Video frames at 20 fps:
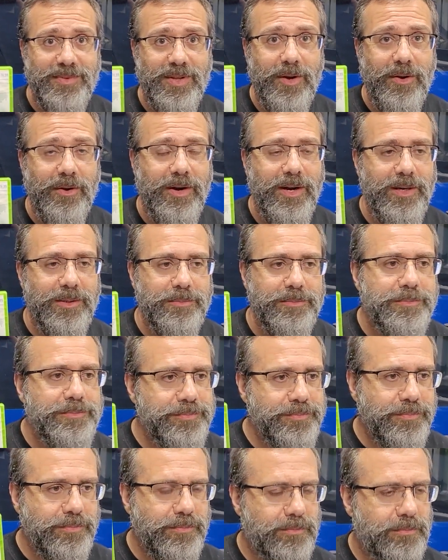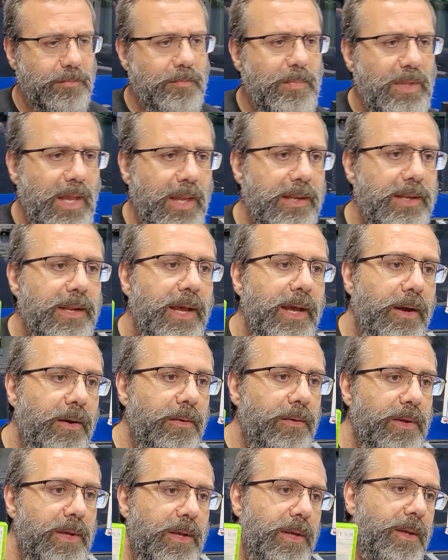All right.
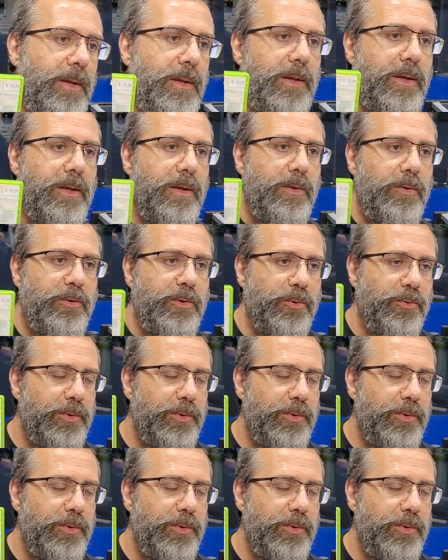Now, the